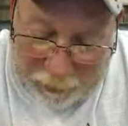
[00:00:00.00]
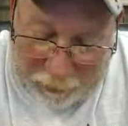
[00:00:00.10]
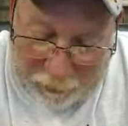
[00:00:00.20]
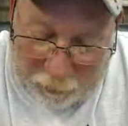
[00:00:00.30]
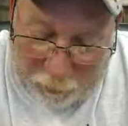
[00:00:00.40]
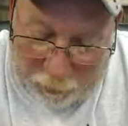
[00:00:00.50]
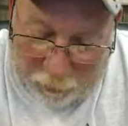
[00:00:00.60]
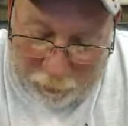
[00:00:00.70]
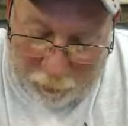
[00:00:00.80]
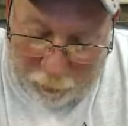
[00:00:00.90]

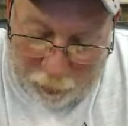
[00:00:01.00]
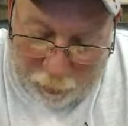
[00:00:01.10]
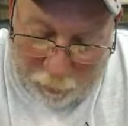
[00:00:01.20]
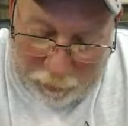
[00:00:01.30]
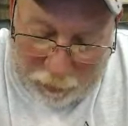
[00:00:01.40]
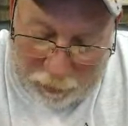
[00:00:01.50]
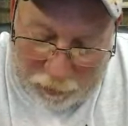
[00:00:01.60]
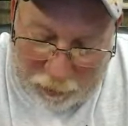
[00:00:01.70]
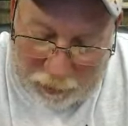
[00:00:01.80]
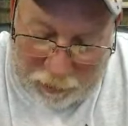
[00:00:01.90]
you're always
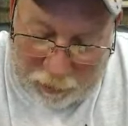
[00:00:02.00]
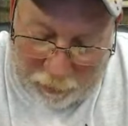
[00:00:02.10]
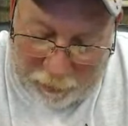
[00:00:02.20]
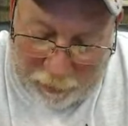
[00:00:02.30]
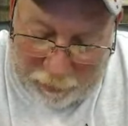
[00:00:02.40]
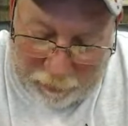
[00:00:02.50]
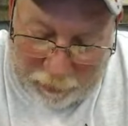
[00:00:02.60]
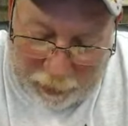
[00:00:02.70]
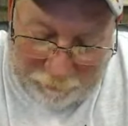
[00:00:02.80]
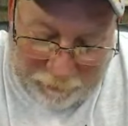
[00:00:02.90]
consistently in the
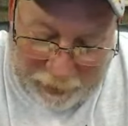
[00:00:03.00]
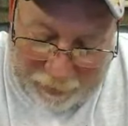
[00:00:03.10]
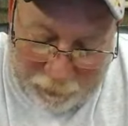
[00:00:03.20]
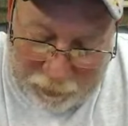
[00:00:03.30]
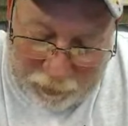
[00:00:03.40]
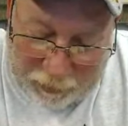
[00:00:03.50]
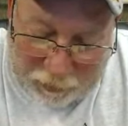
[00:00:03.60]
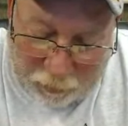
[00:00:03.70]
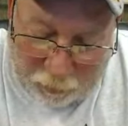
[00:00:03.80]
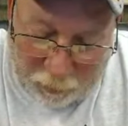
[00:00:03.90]
top 5 or
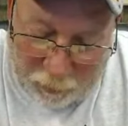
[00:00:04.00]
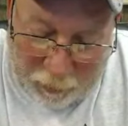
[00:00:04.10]
6 or